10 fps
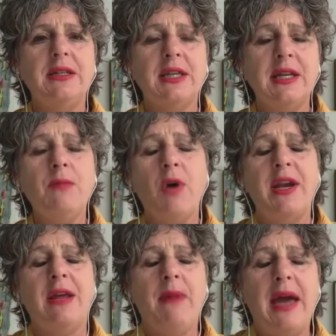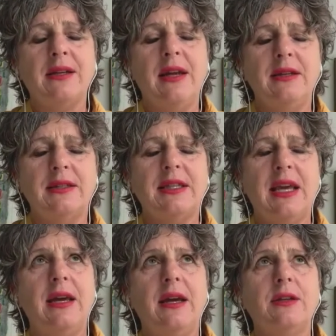tin mining magnates.
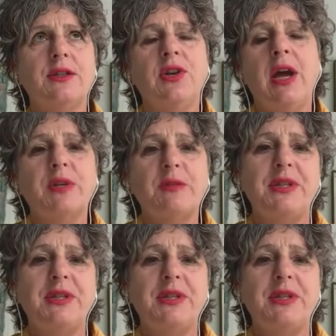Their surname was